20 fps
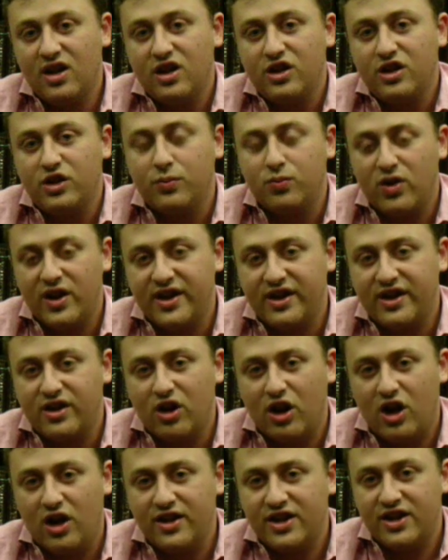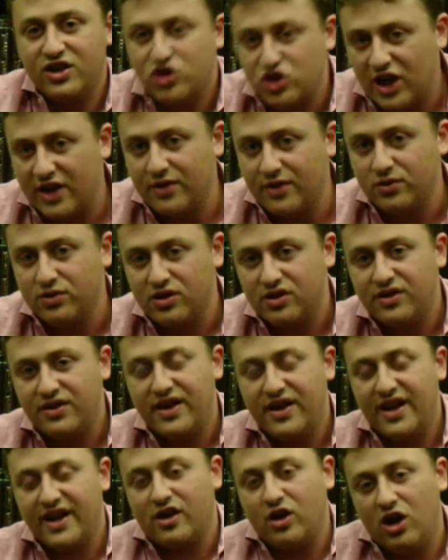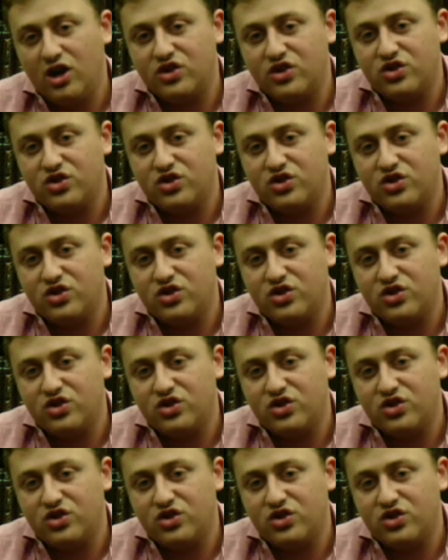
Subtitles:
You pray to God in general that God